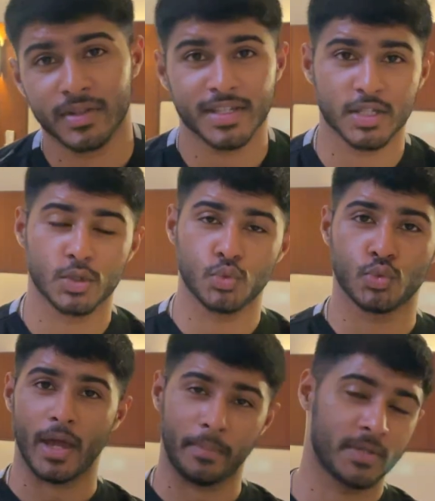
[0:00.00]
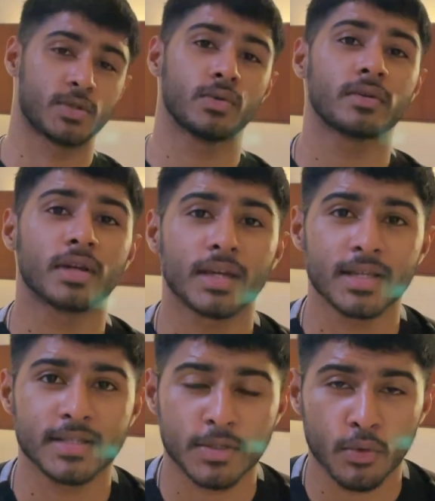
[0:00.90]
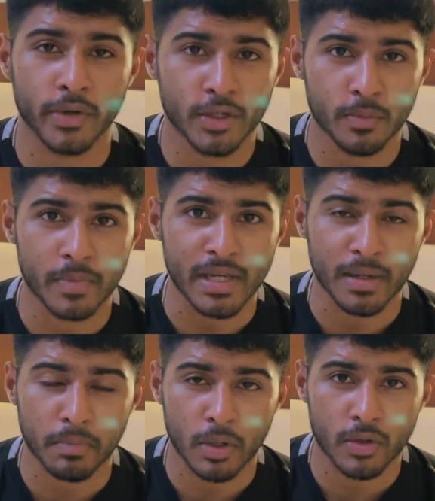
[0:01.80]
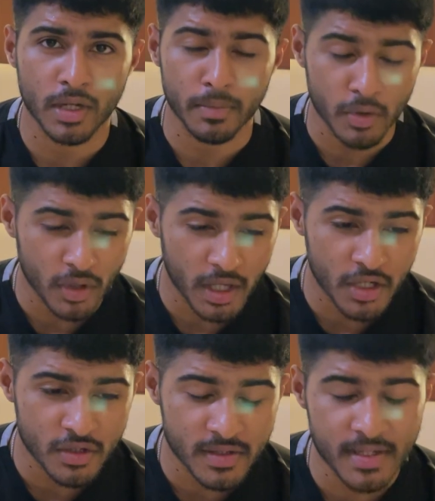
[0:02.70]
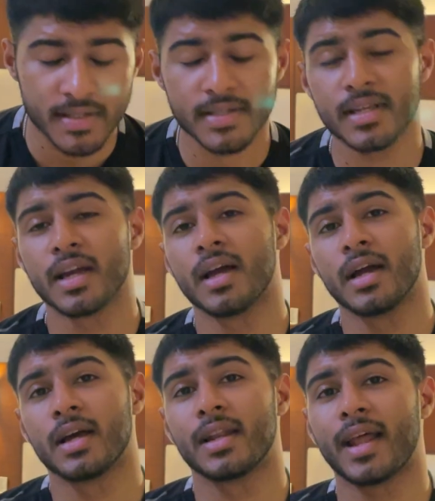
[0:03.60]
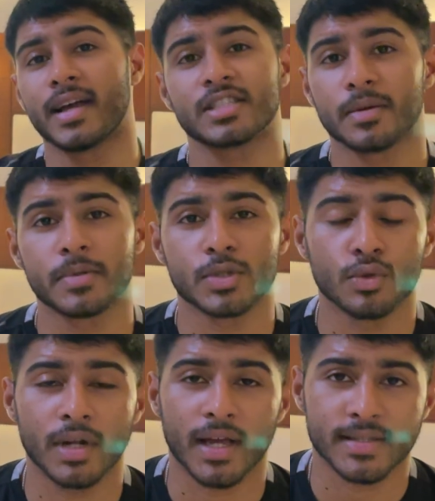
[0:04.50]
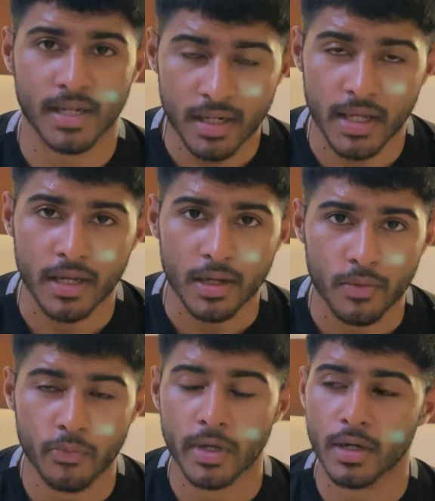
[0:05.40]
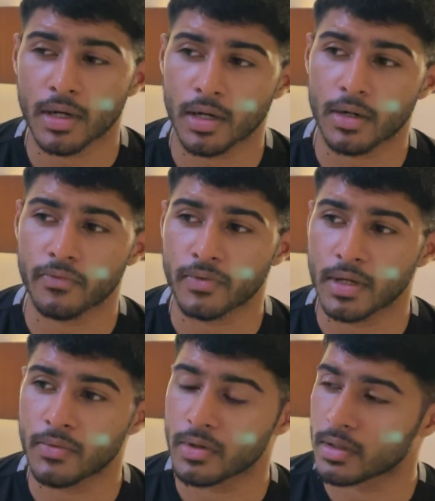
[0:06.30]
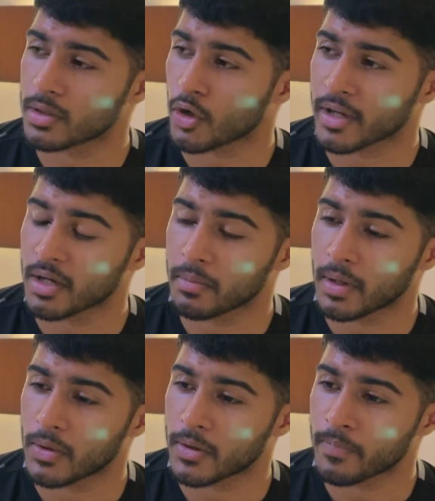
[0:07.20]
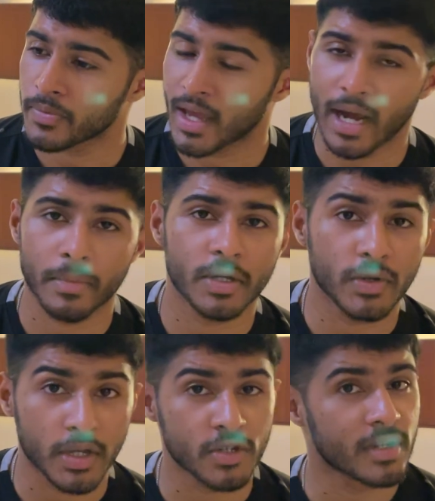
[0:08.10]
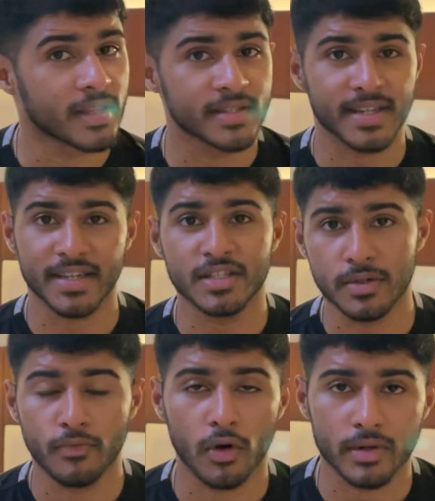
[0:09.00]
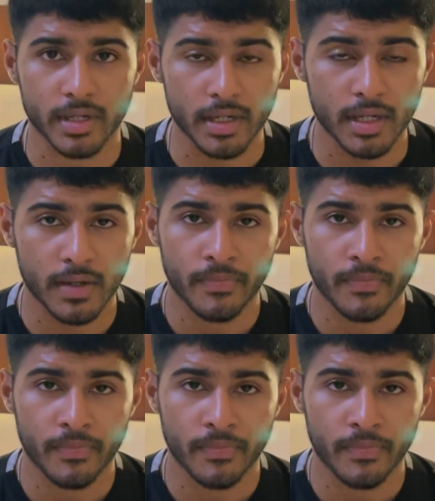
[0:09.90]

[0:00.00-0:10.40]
This episode is going to be about communication skills. Last episode, last Sunday, we were talking about habit creation and the science involved in it.